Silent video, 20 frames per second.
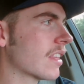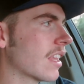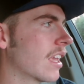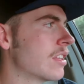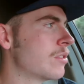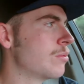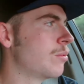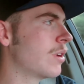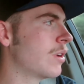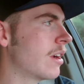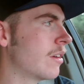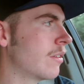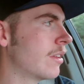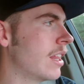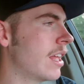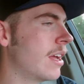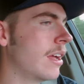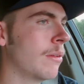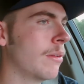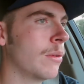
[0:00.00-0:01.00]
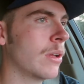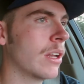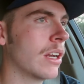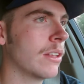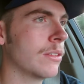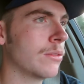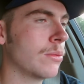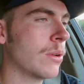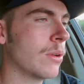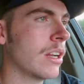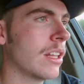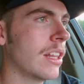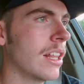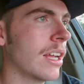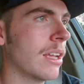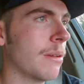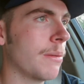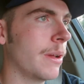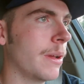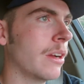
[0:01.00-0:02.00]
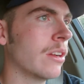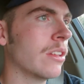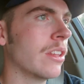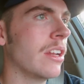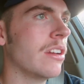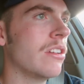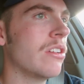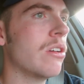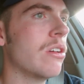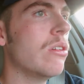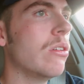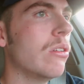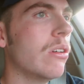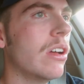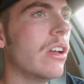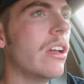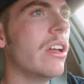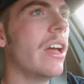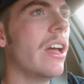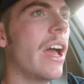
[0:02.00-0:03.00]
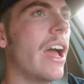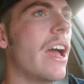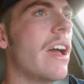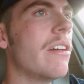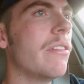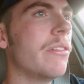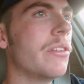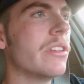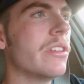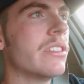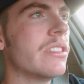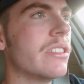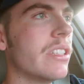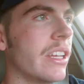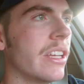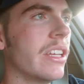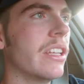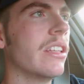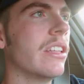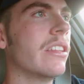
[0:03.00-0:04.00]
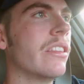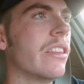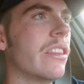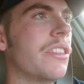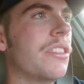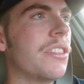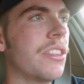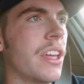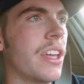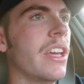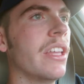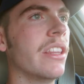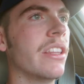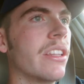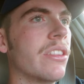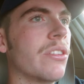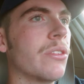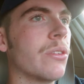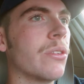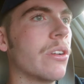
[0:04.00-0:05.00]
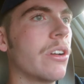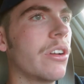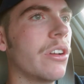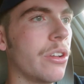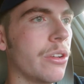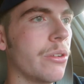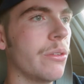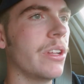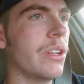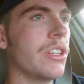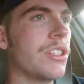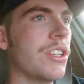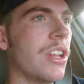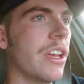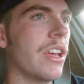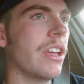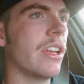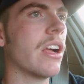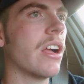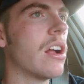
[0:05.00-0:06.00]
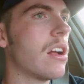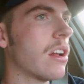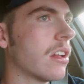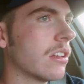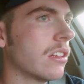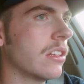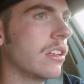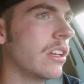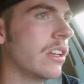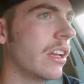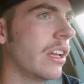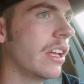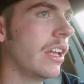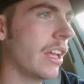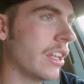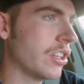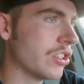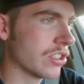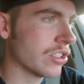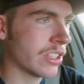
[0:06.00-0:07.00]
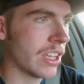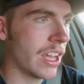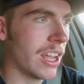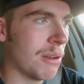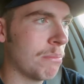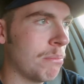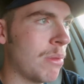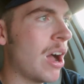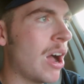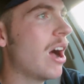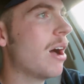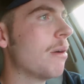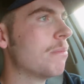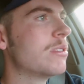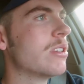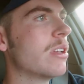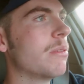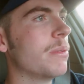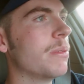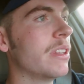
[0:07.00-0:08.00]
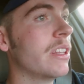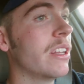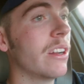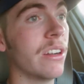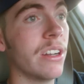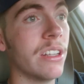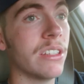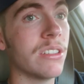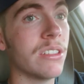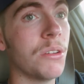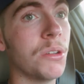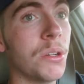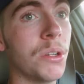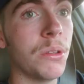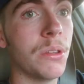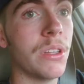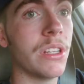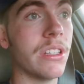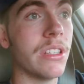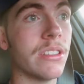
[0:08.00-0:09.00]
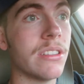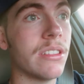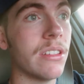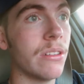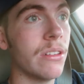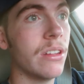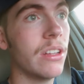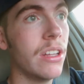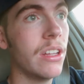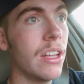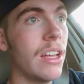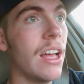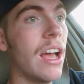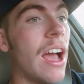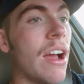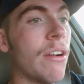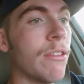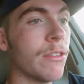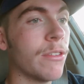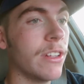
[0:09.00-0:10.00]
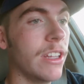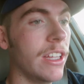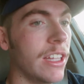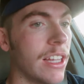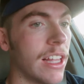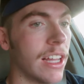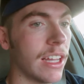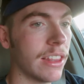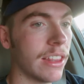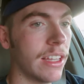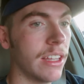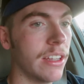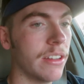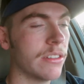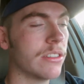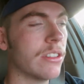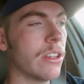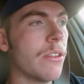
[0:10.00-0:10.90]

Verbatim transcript: That's what I rely, what what I like about here. They don't have a set thing that they're going to do each day. It just kind of pops up and there it is. Go do this. So I really like that.